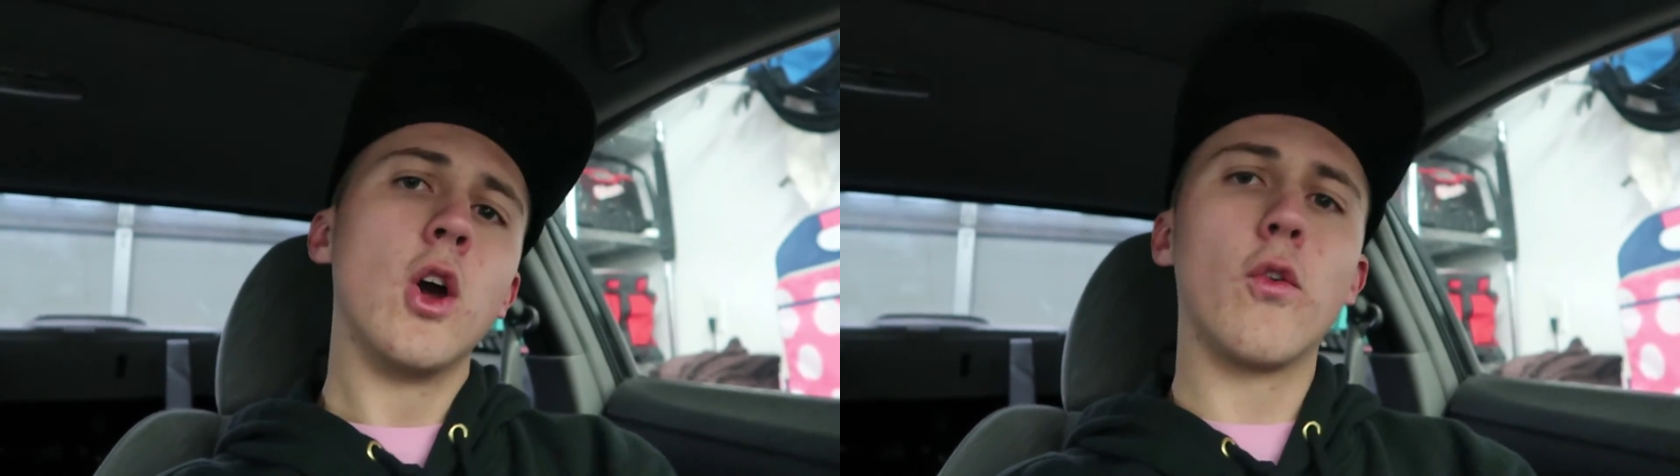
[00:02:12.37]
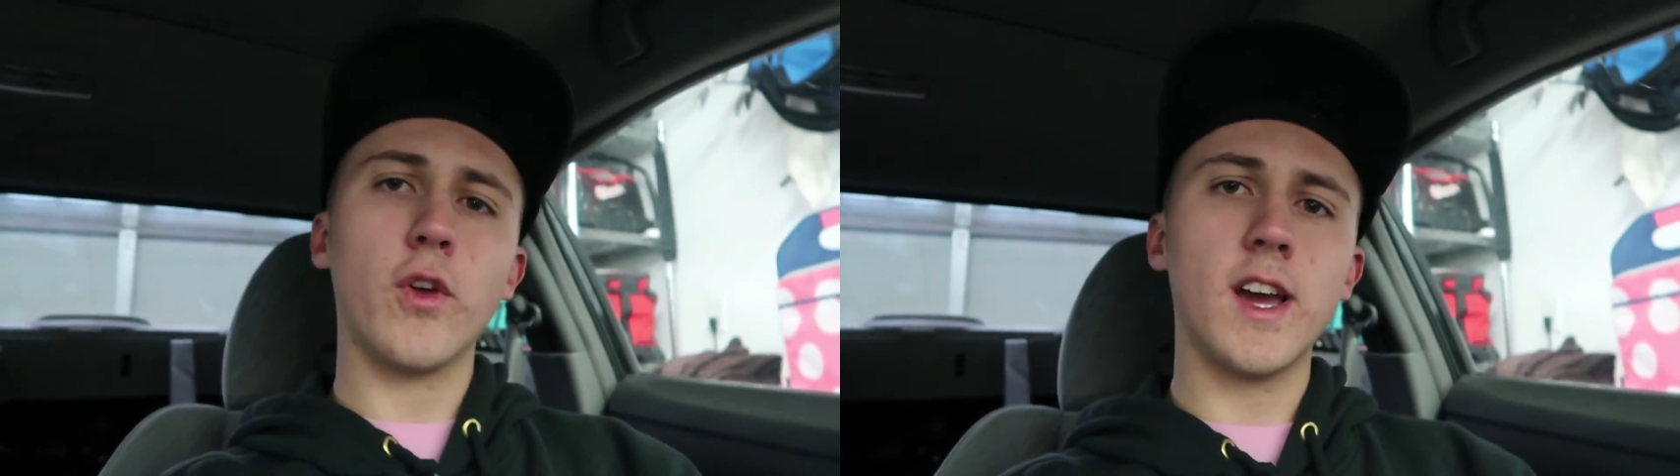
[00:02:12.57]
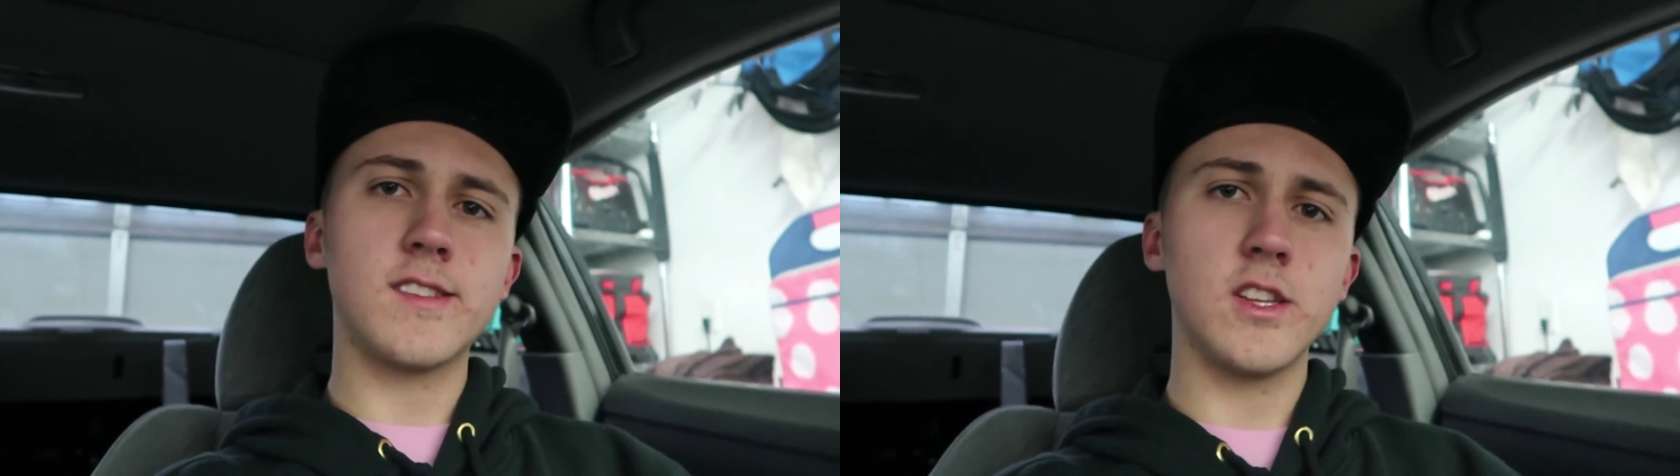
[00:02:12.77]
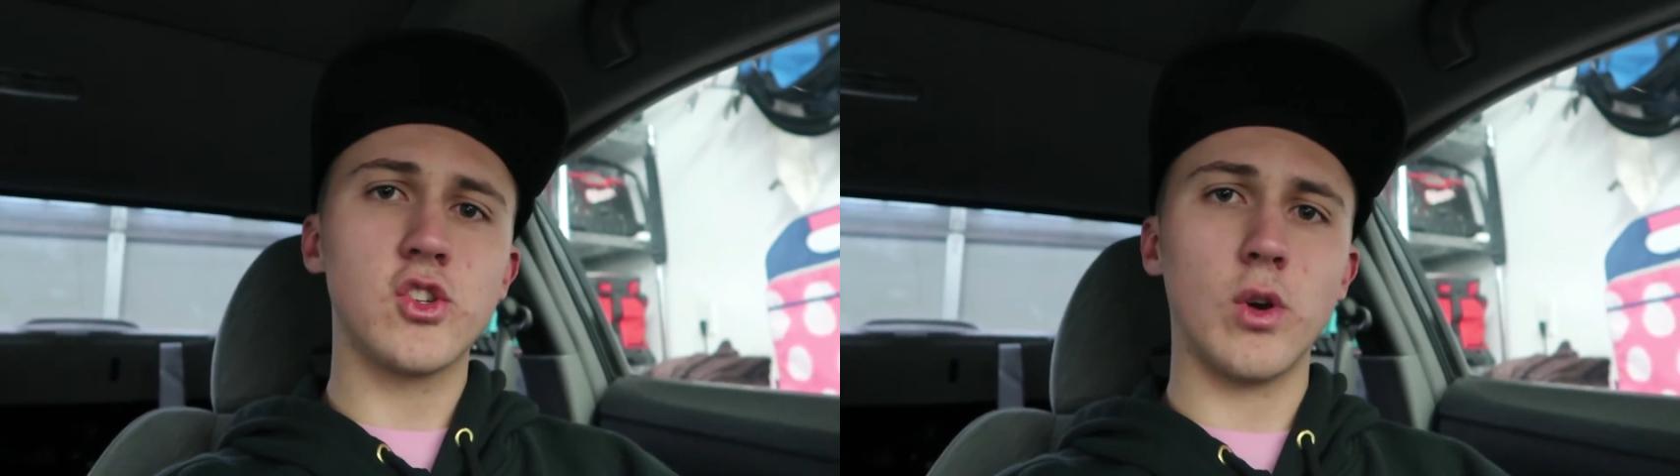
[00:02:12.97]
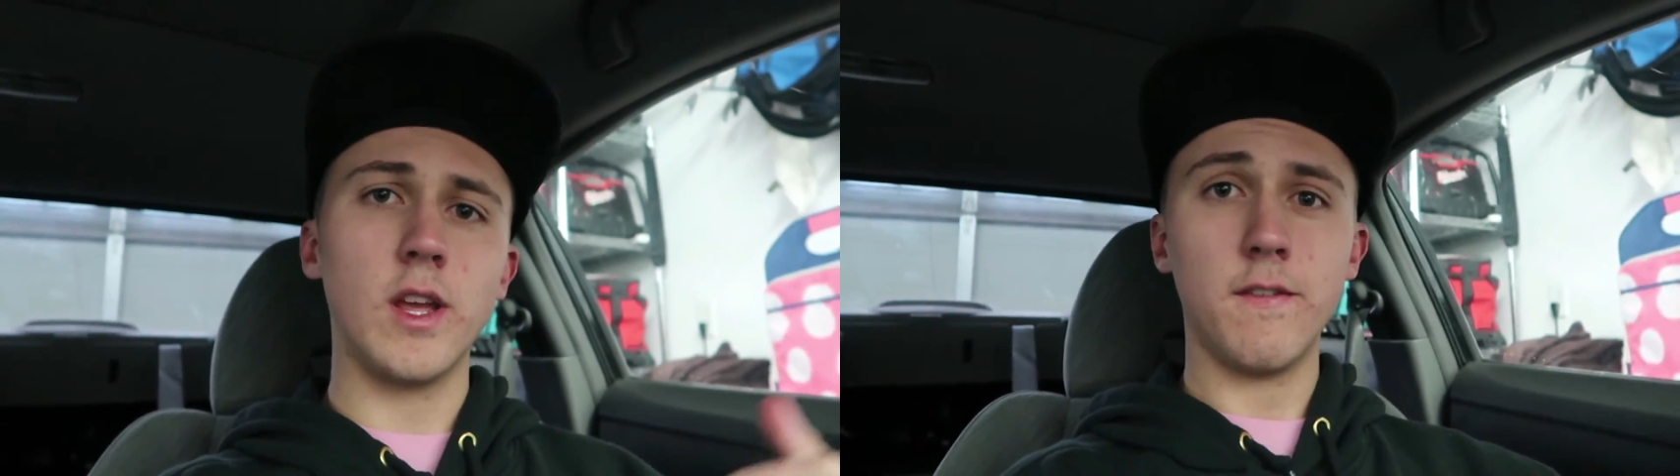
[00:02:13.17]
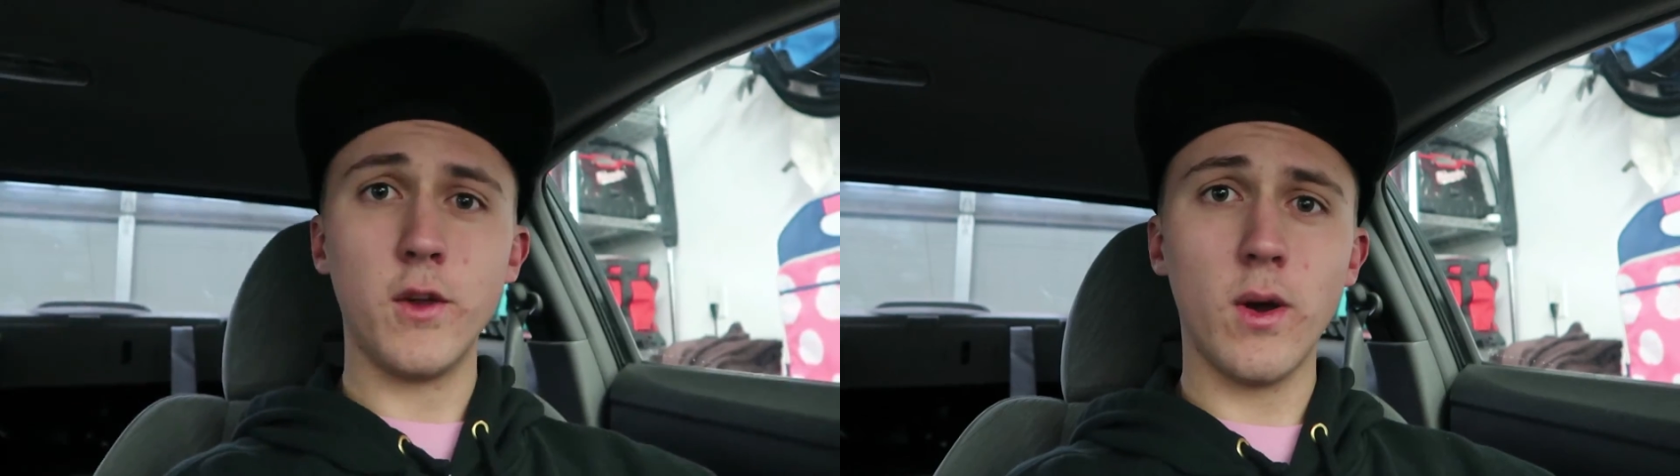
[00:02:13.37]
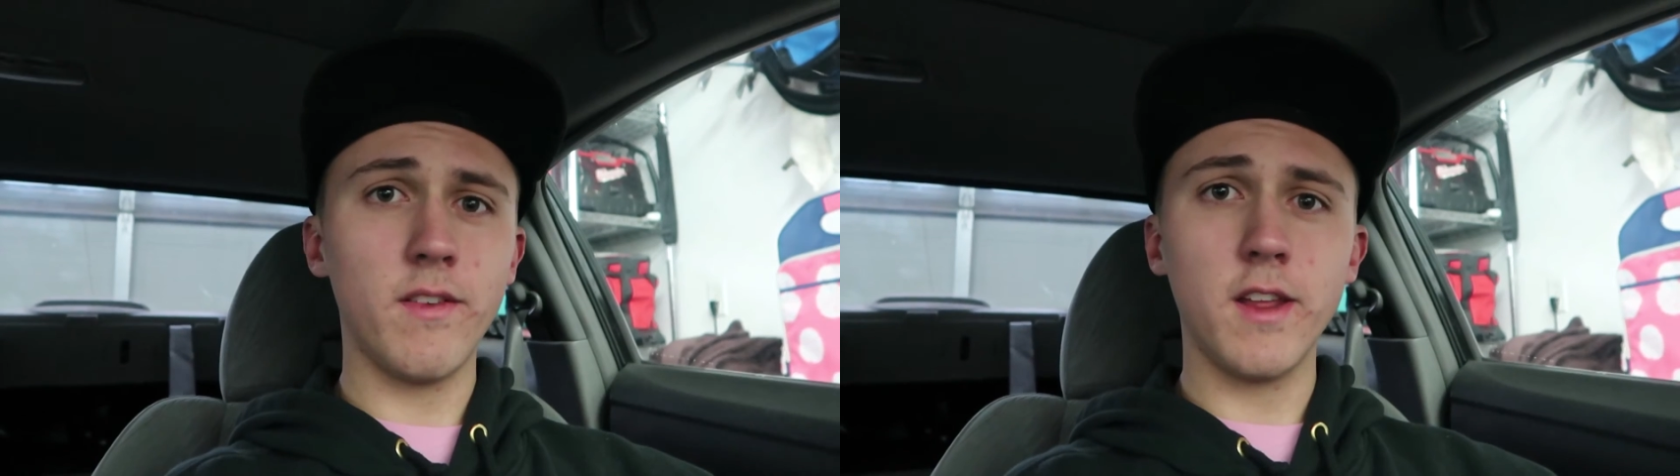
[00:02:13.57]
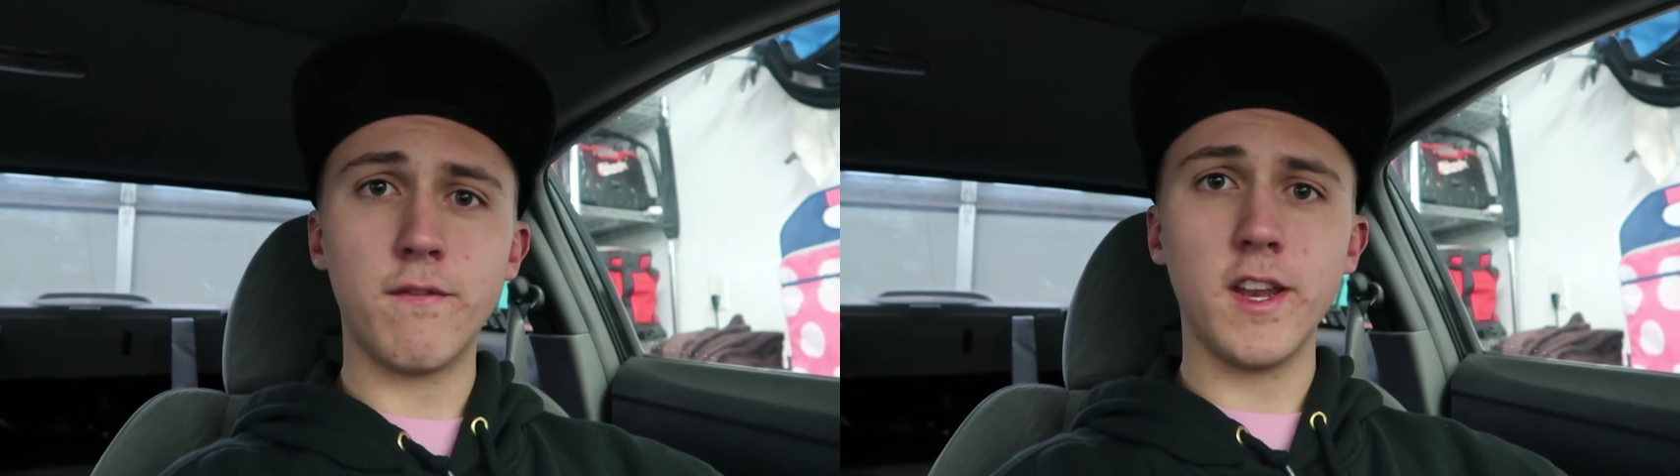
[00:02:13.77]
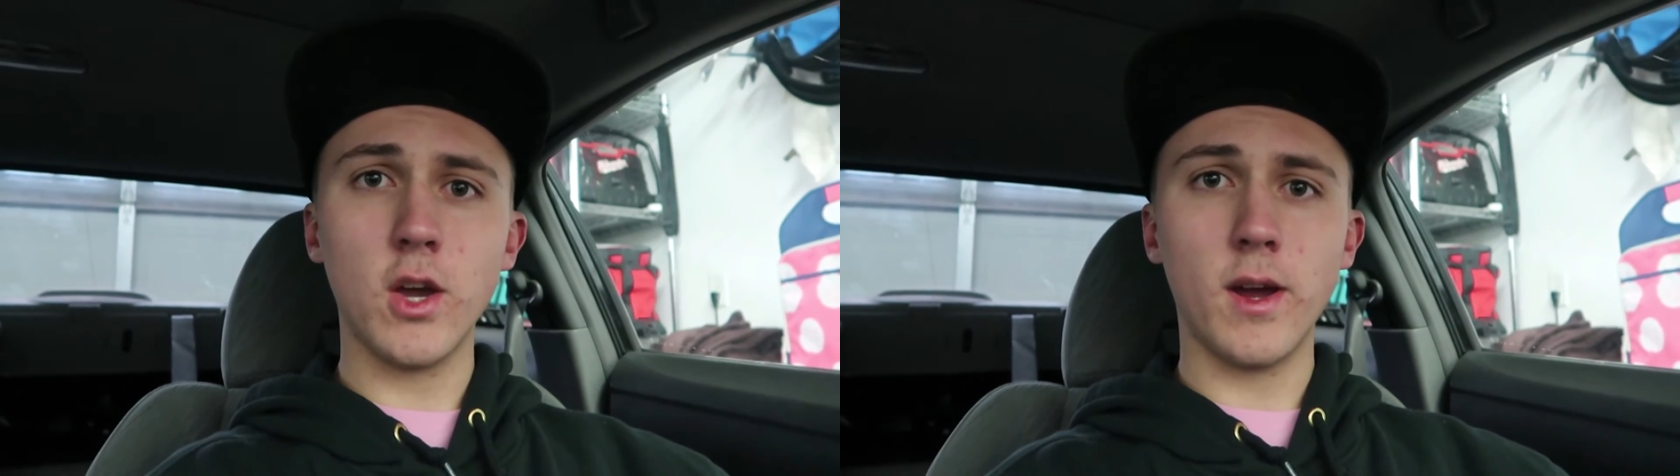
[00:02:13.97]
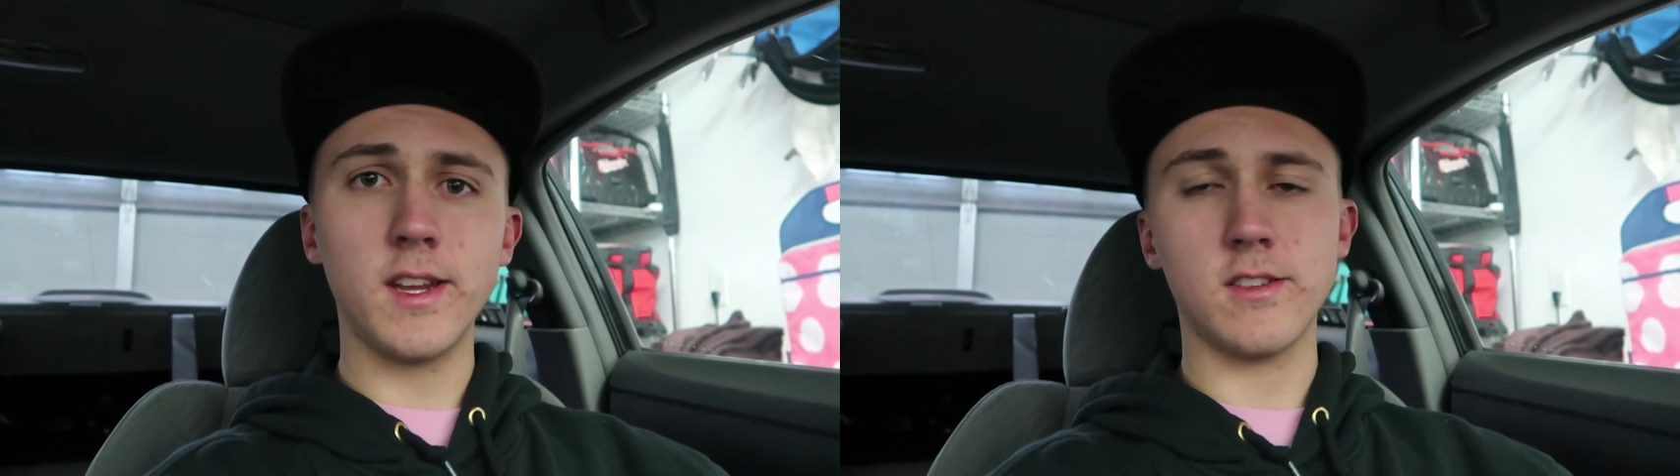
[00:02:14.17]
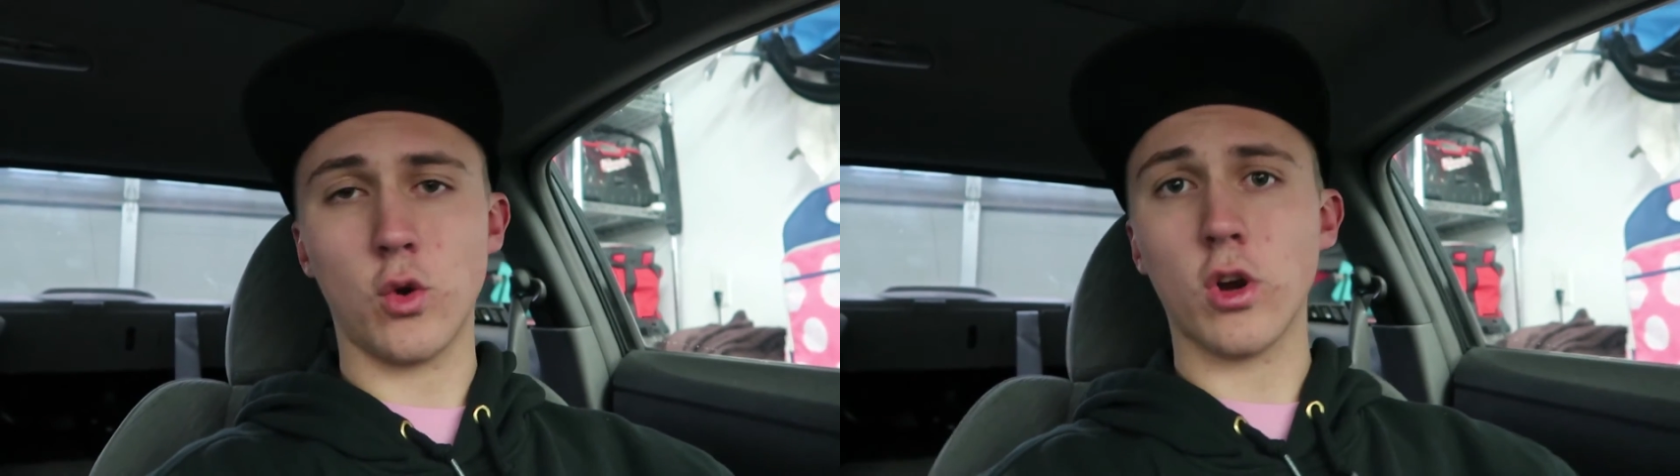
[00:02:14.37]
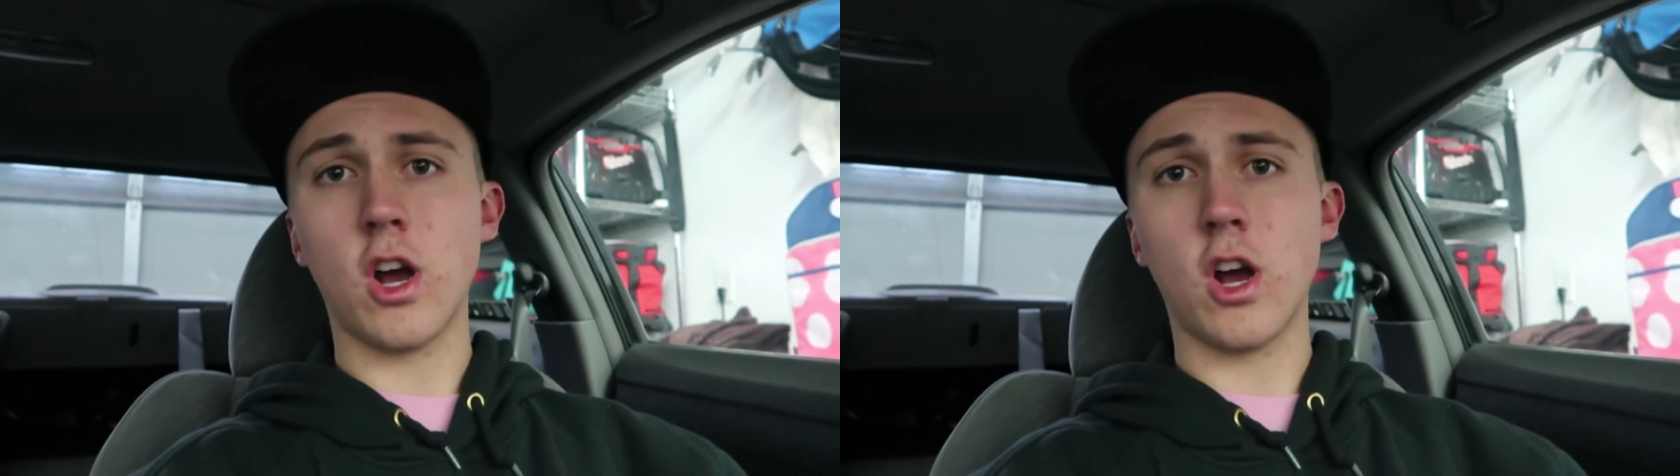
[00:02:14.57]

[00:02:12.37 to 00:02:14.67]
Hope you guys did enjoy. If you have any video ideas or